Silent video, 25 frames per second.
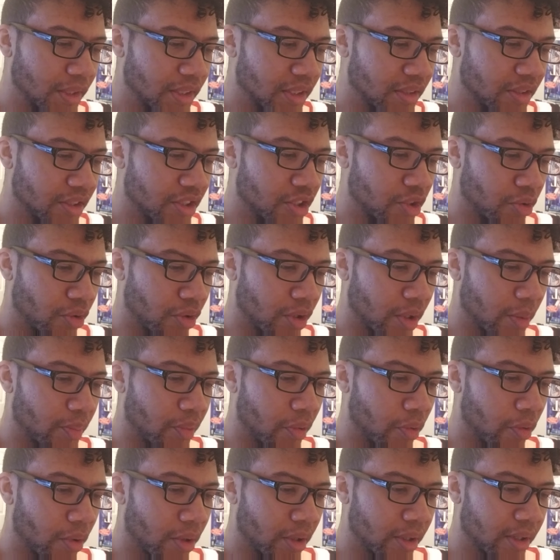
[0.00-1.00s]
to destroy the
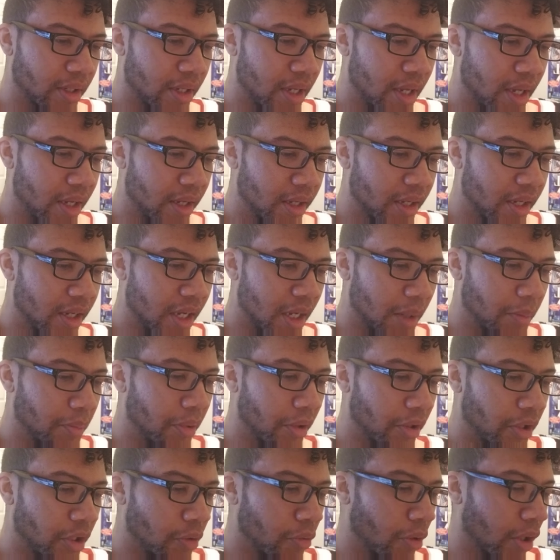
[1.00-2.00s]
port and
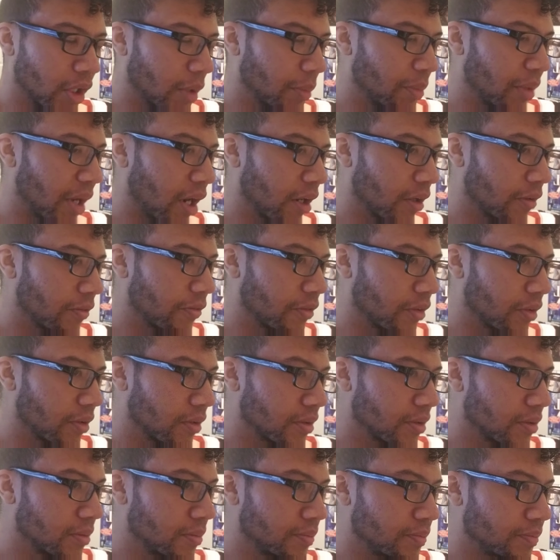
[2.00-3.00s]
put you on the battlefield.